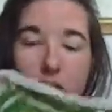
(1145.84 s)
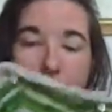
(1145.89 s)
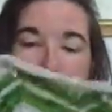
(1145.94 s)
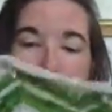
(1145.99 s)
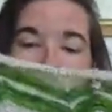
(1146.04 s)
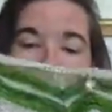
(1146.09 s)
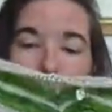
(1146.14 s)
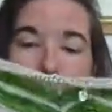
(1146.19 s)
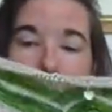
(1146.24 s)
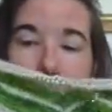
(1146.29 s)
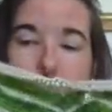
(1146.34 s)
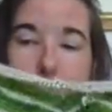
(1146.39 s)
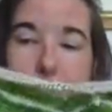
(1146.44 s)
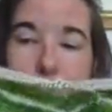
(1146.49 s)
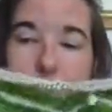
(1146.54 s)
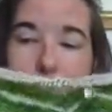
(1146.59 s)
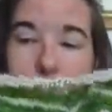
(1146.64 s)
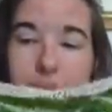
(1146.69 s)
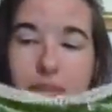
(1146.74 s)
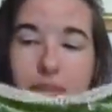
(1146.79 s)
So yeah,
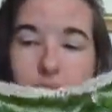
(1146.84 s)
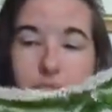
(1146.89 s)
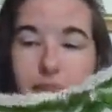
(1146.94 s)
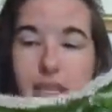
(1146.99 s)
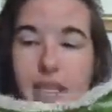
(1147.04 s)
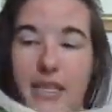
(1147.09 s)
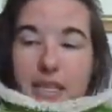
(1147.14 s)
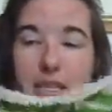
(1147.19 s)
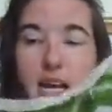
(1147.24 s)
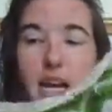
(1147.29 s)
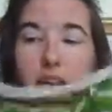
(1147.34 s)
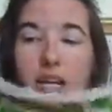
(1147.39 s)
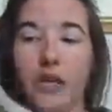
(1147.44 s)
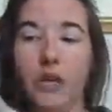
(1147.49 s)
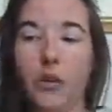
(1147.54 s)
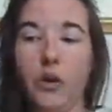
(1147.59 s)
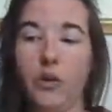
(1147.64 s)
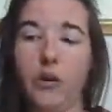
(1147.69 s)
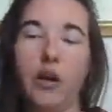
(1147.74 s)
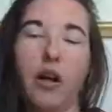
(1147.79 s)
kind of
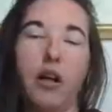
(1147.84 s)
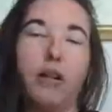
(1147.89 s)
cute.